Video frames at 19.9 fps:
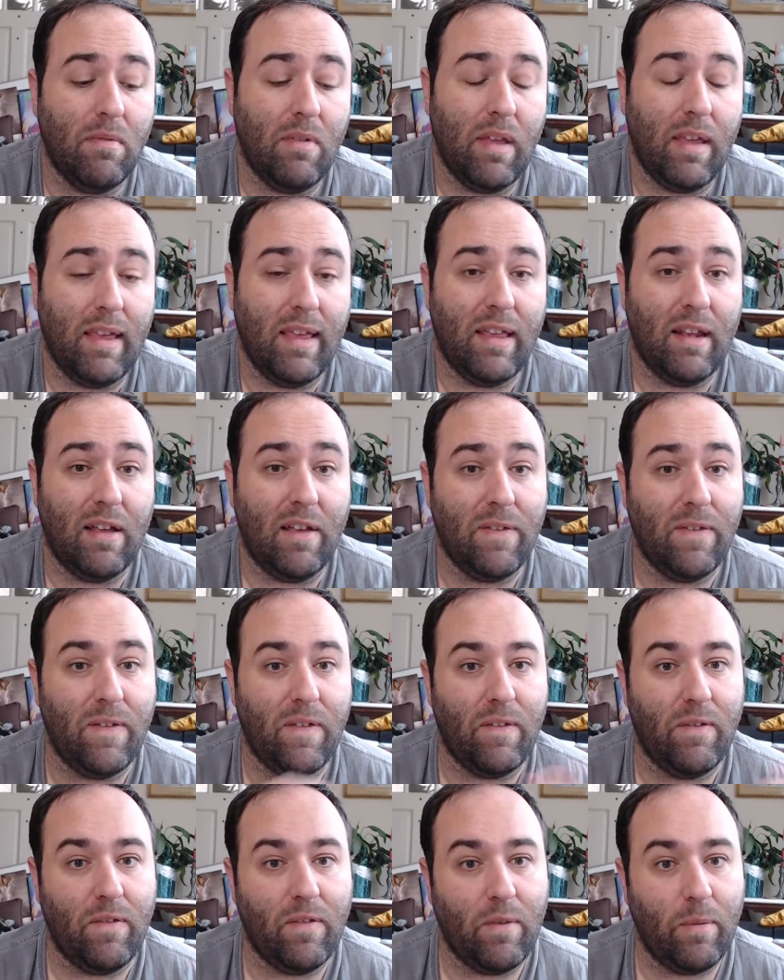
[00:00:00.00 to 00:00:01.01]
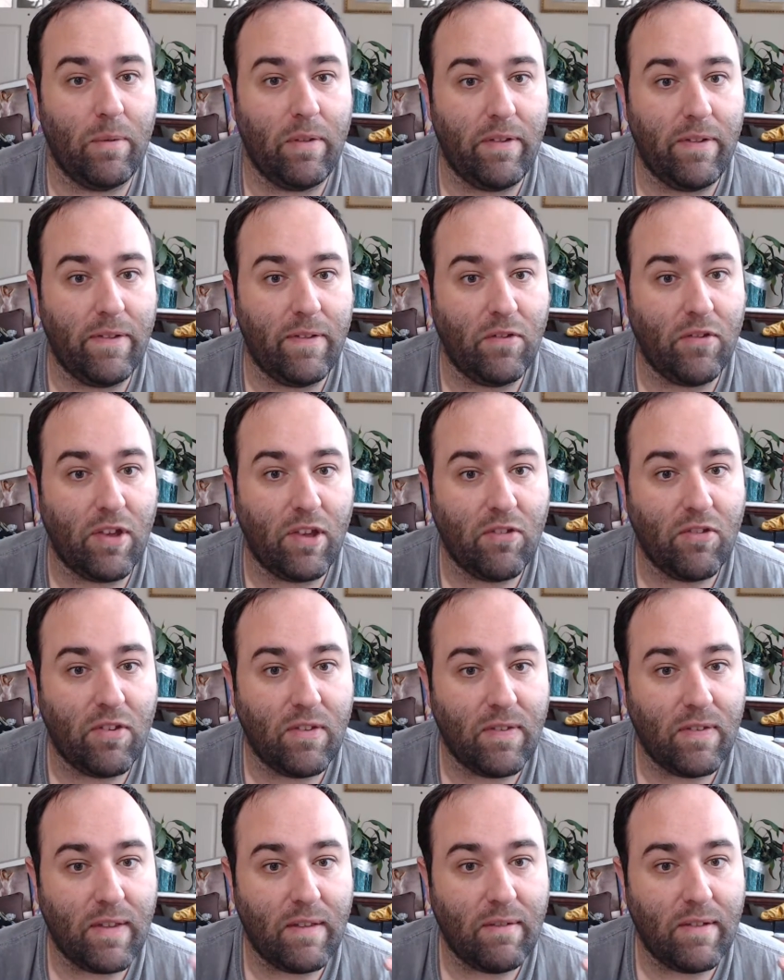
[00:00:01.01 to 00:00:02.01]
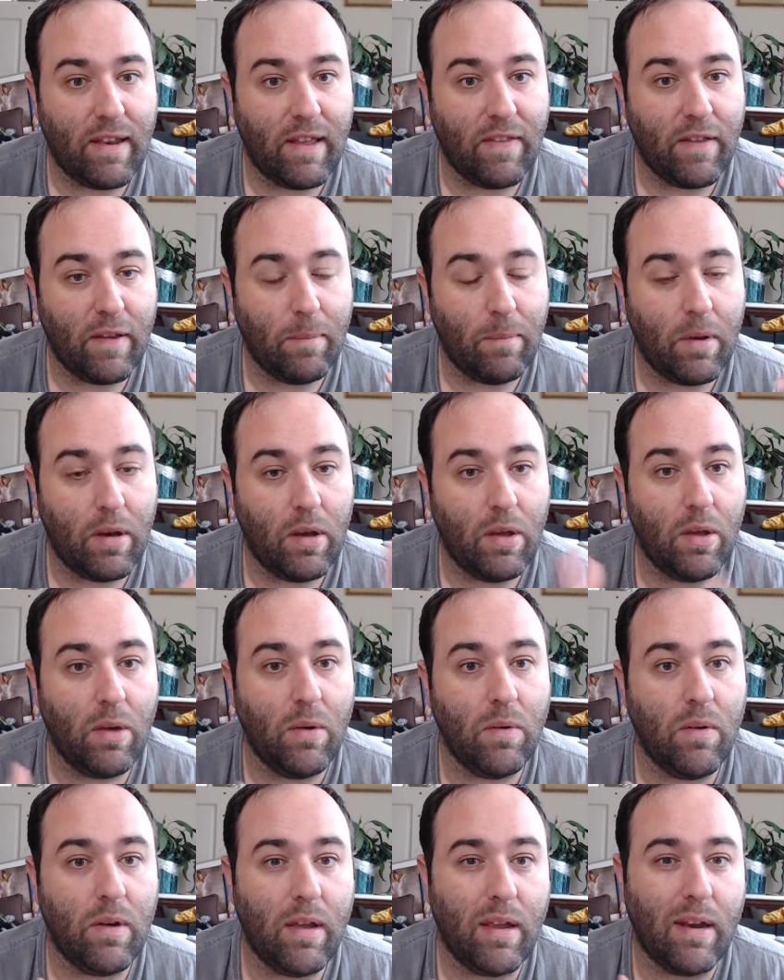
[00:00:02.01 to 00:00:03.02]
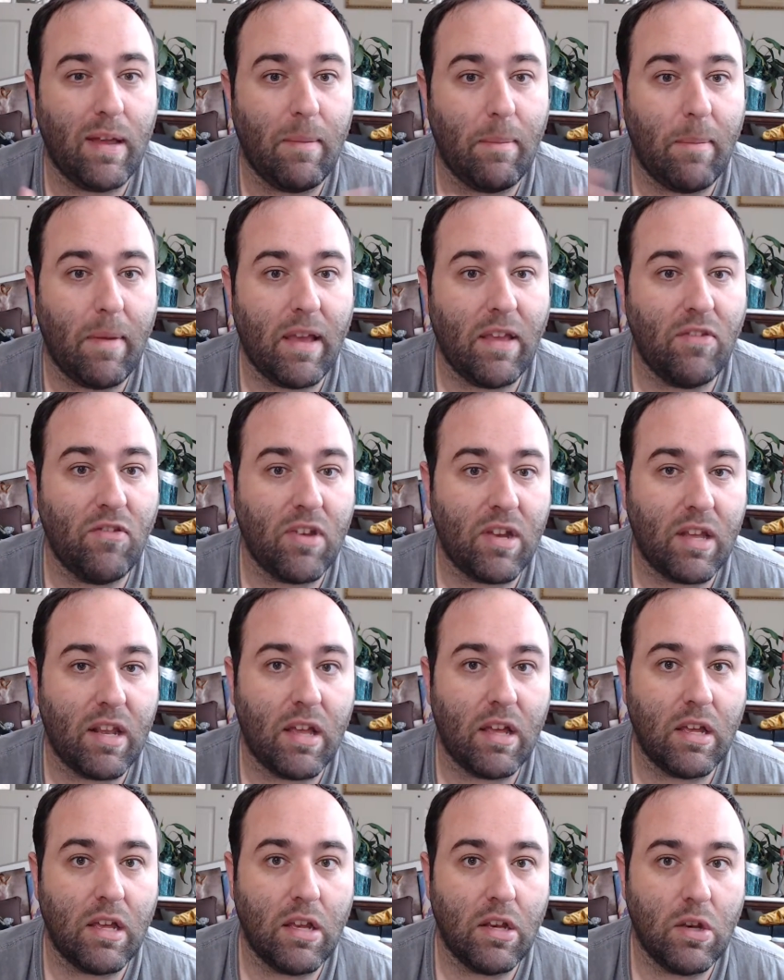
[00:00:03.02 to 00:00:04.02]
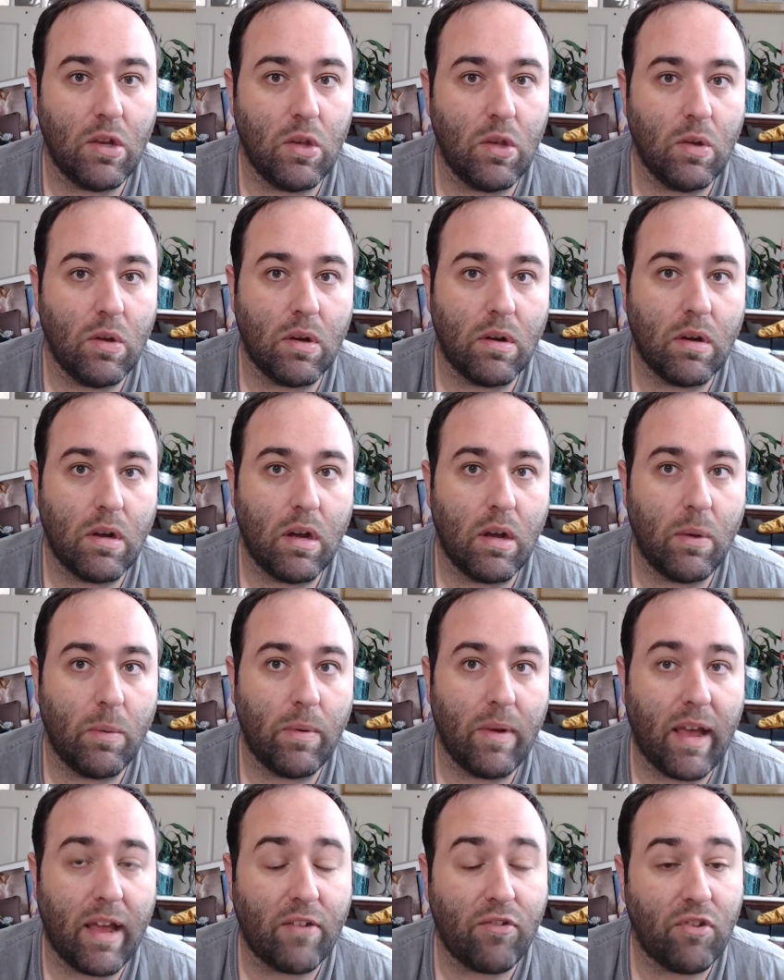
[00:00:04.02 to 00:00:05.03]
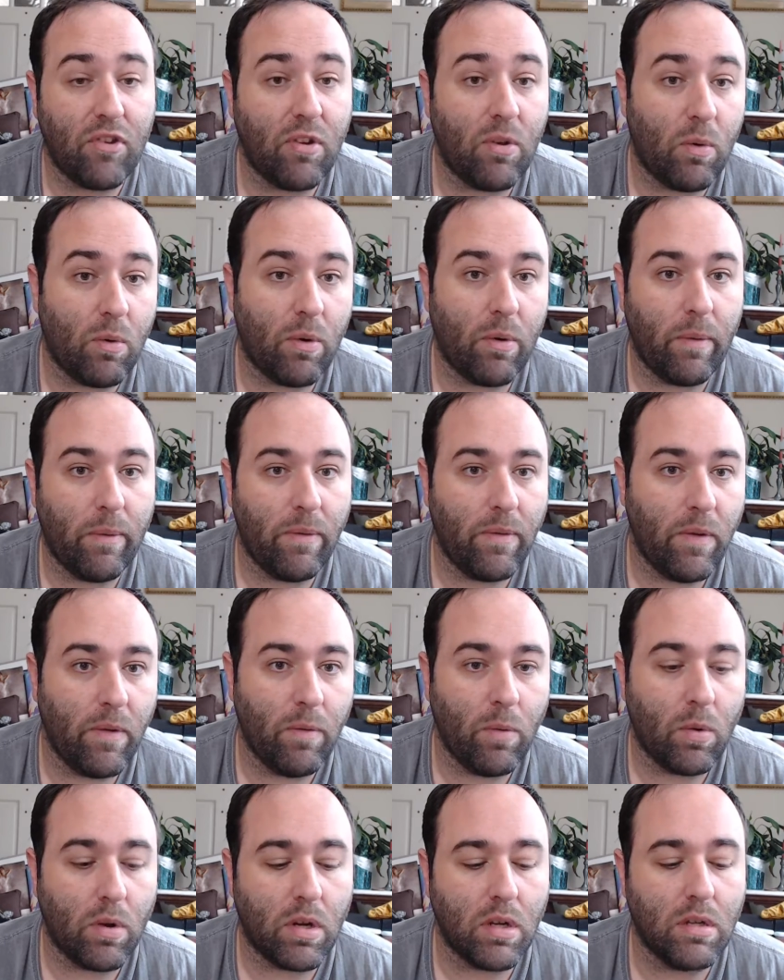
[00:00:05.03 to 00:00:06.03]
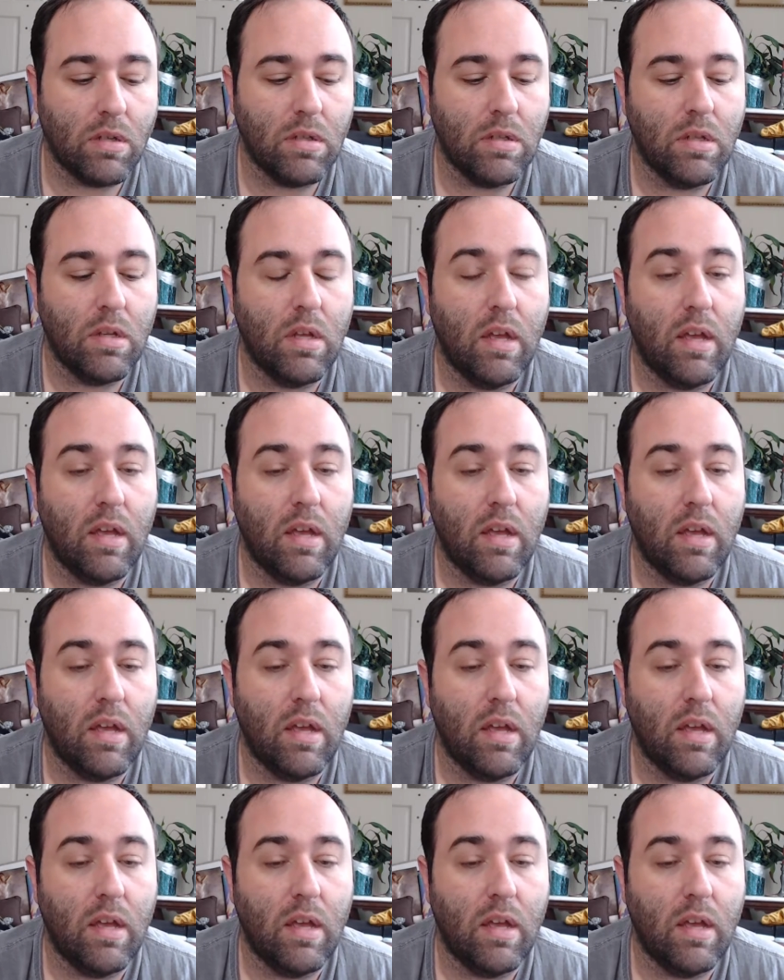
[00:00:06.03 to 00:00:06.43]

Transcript: And also, if you suggestions, leave it down there below, and I might check it out and do a reaction or review for it.